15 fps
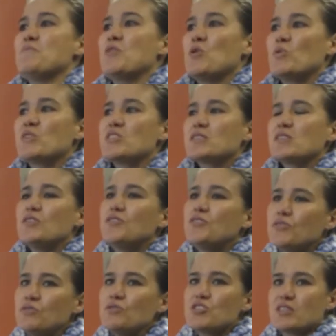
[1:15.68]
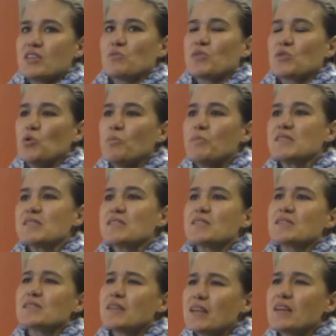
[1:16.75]
which is a huge thing with all
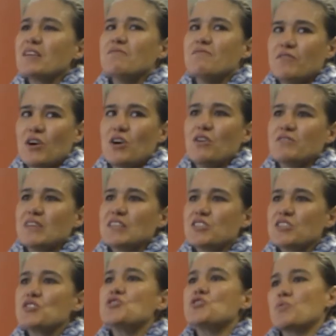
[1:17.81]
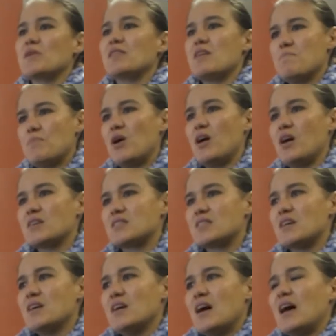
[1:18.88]
businesses getting involved and just doing their part.
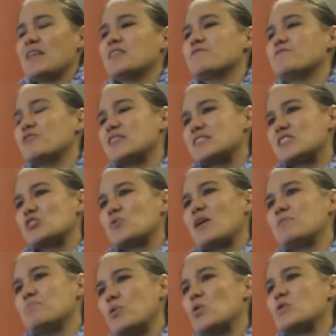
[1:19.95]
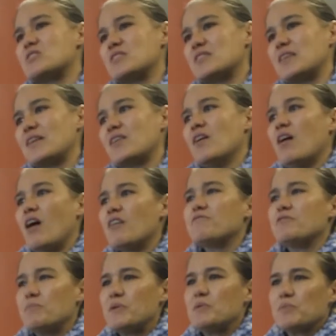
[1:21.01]
I think for us it's quite important that
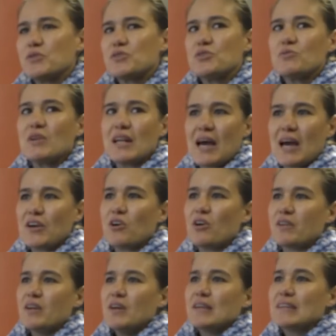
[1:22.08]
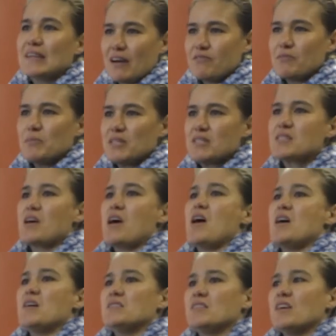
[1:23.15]
often people do rely on government
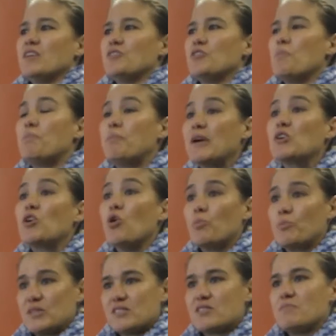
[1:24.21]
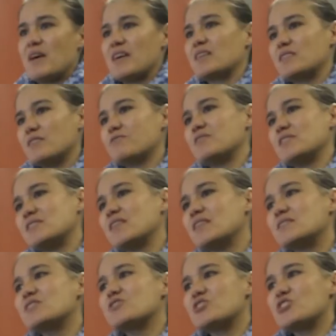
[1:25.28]
and, you know, big corporates to make a difference. And
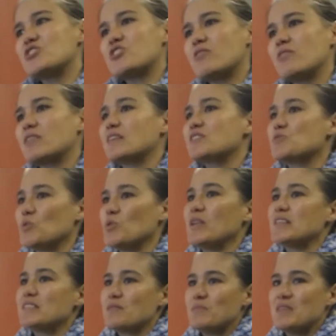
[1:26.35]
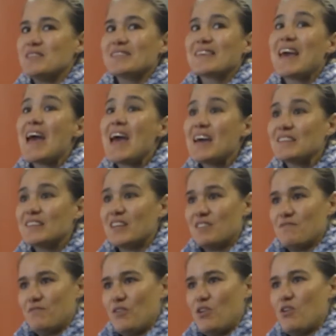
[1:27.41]
this is just showing that small SMEs can get
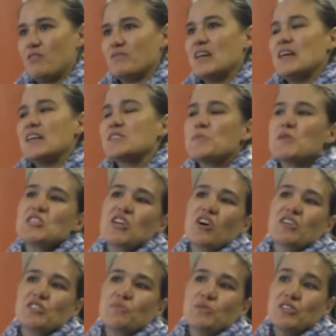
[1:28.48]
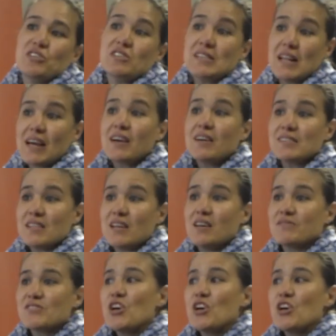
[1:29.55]
involved, especially entrepreneurs like ourselves